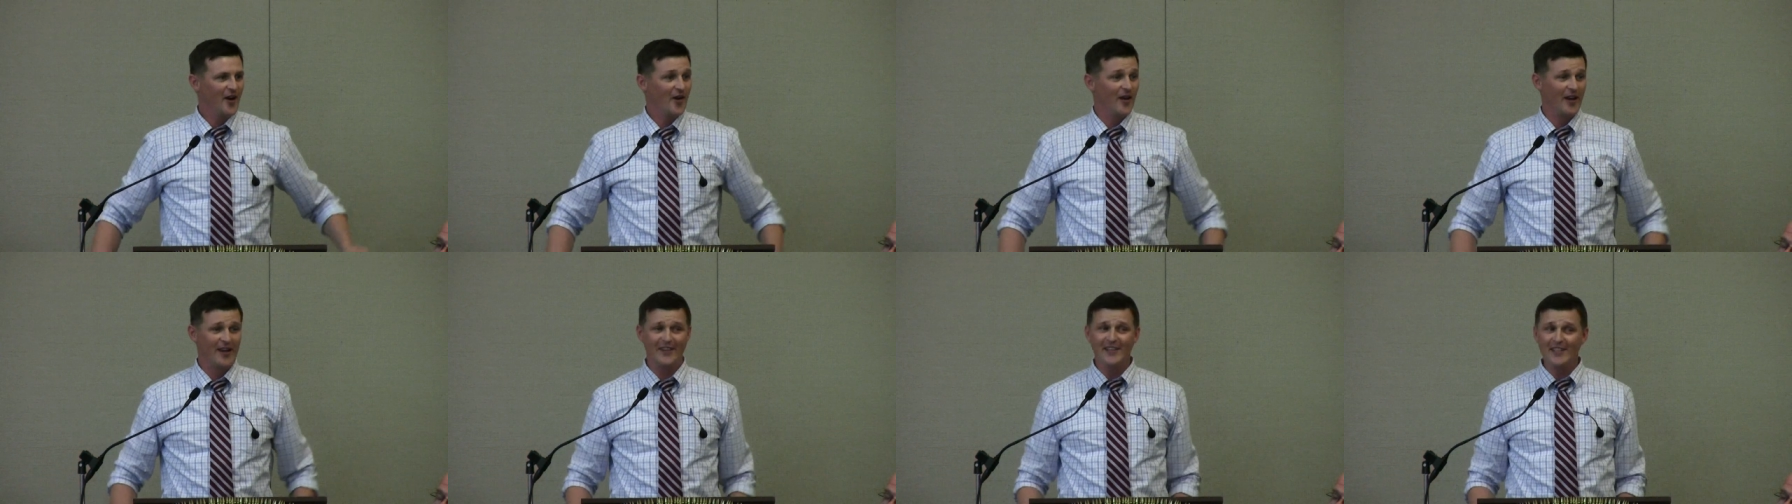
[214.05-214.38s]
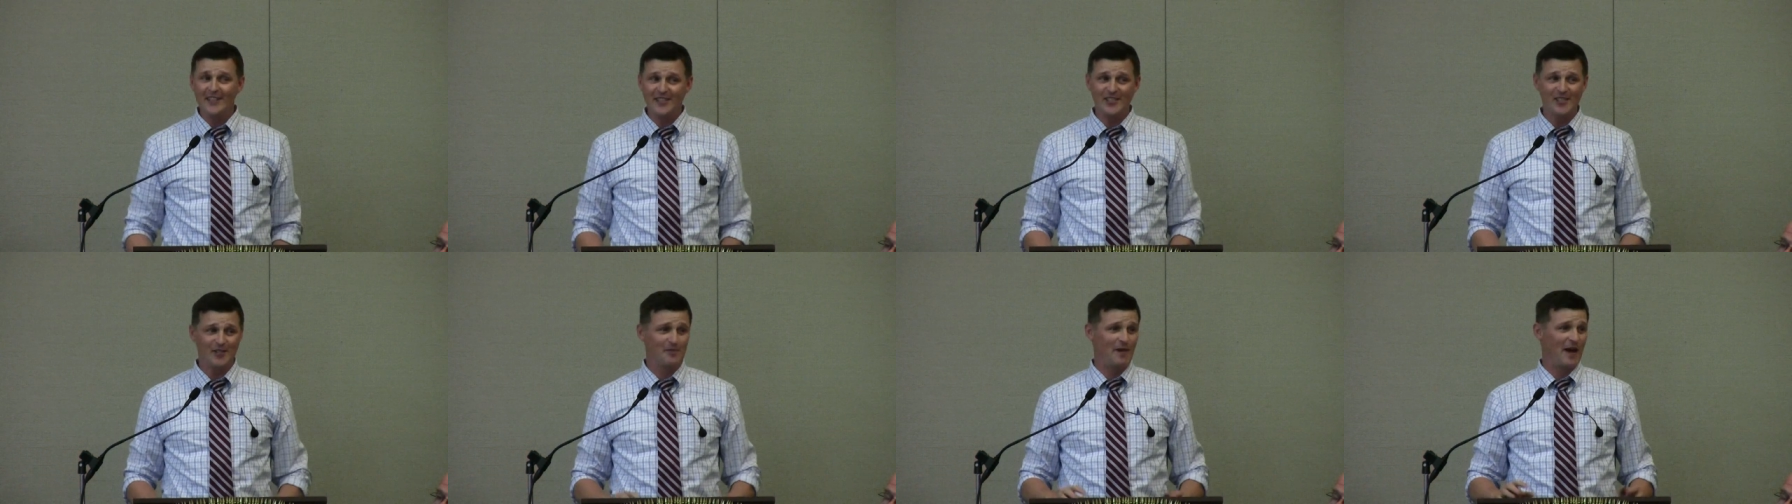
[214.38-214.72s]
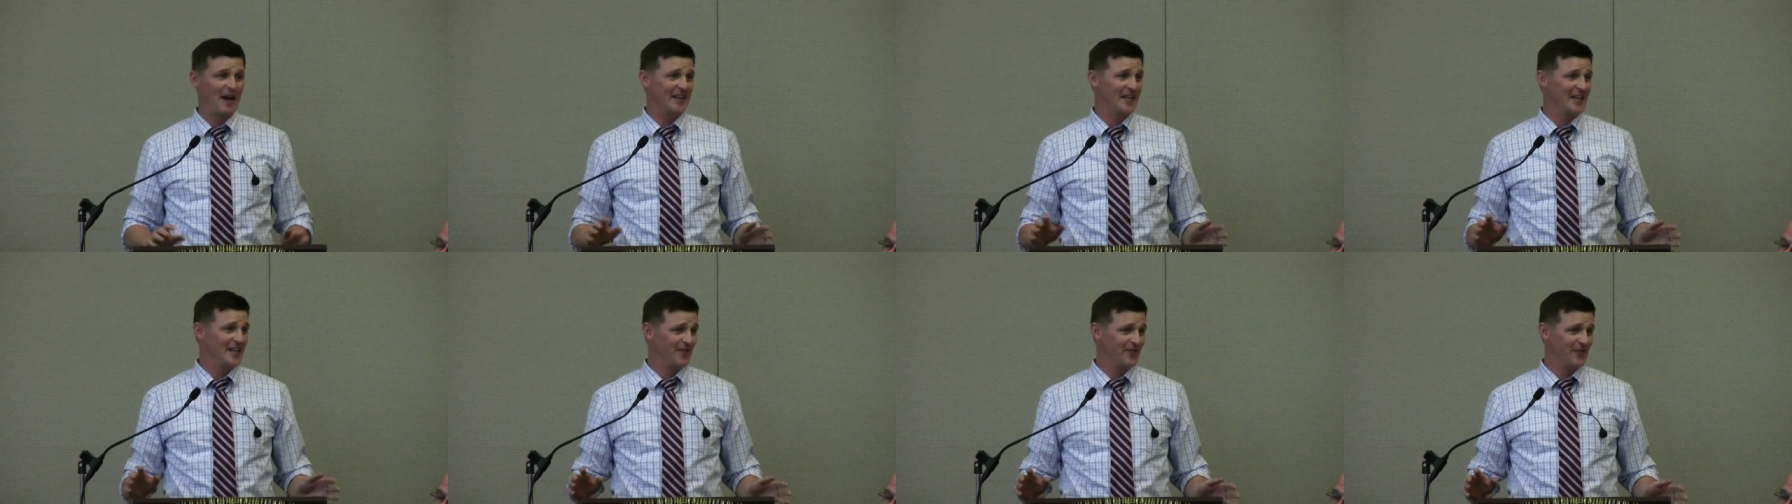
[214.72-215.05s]
Like, this is
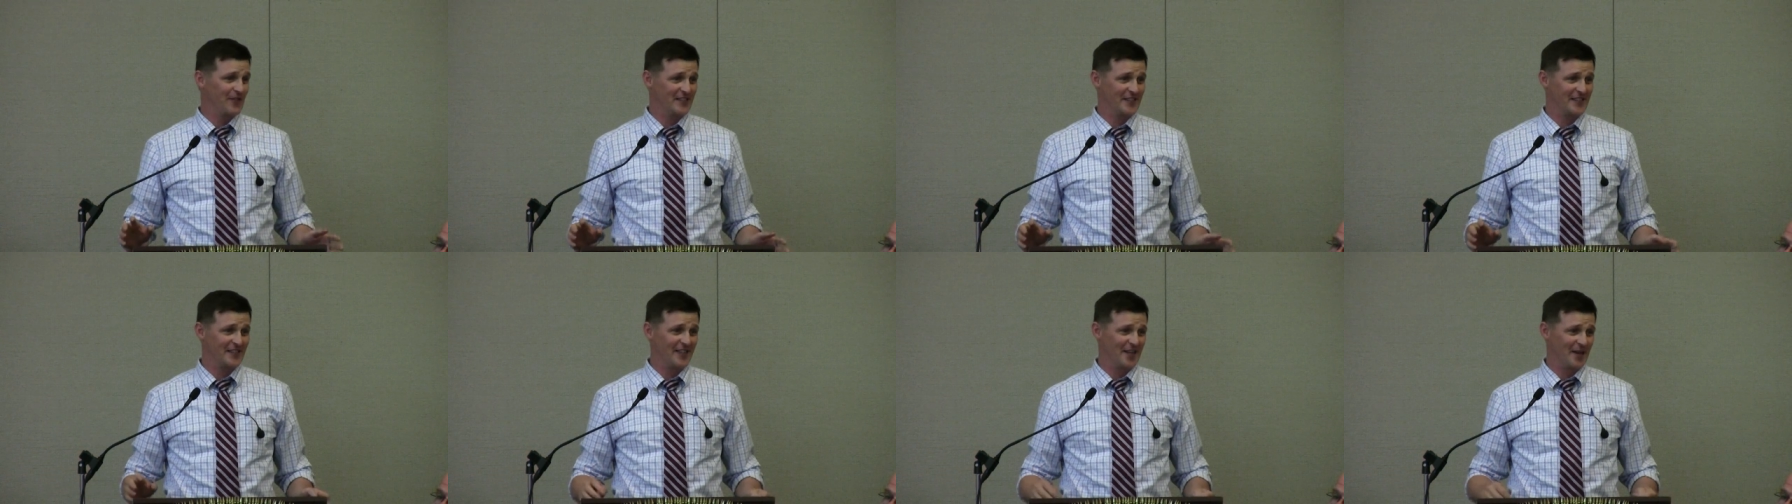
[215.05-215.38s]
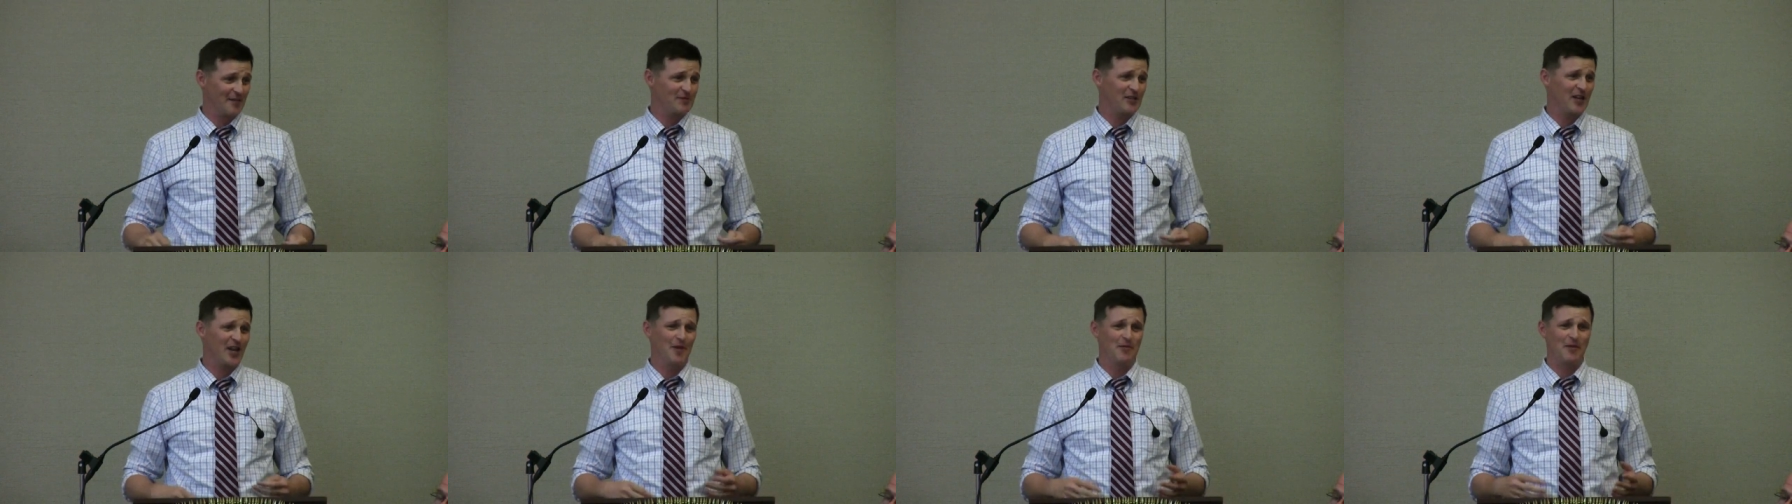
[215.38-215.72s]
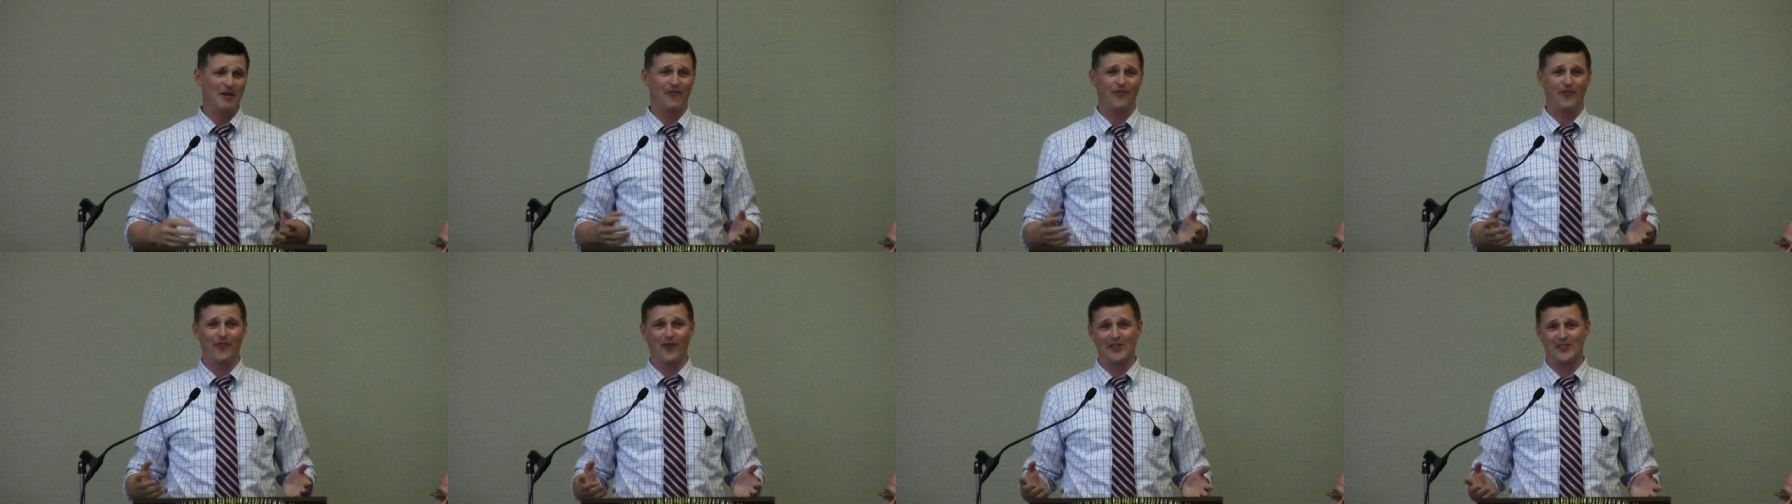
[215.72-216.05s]
magnificent. And I'm
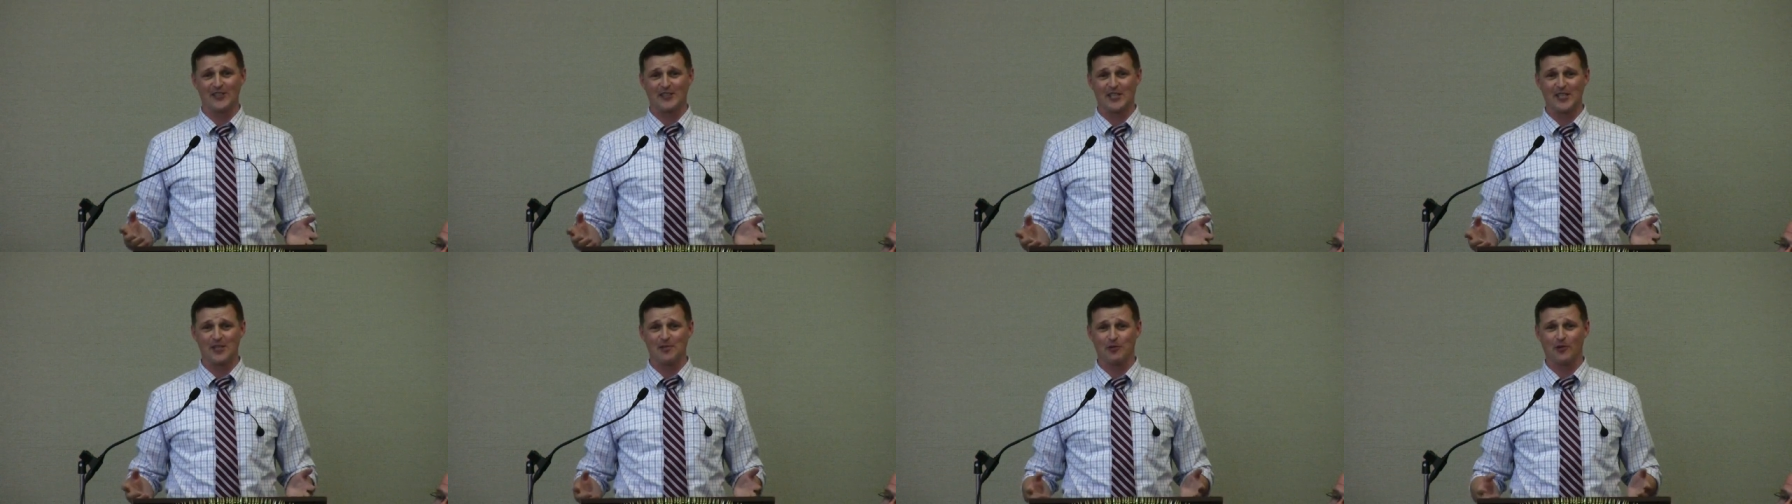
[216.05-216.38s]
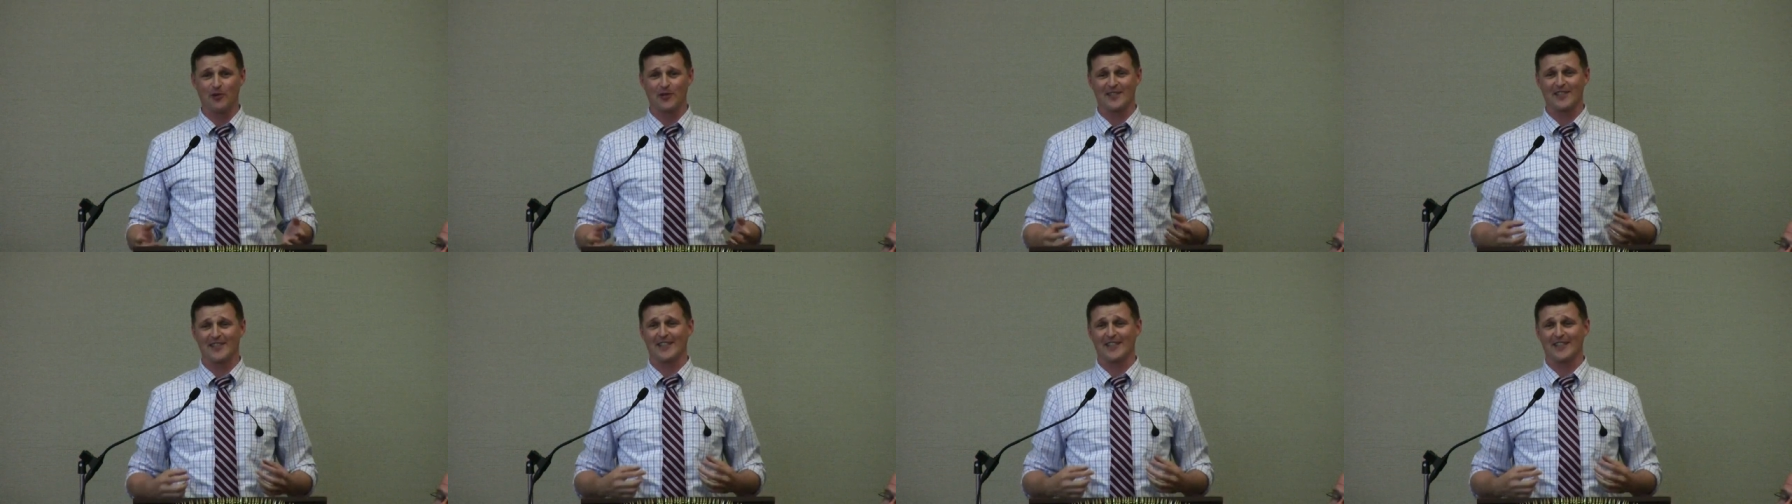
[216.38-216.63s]
telling my friends at this point,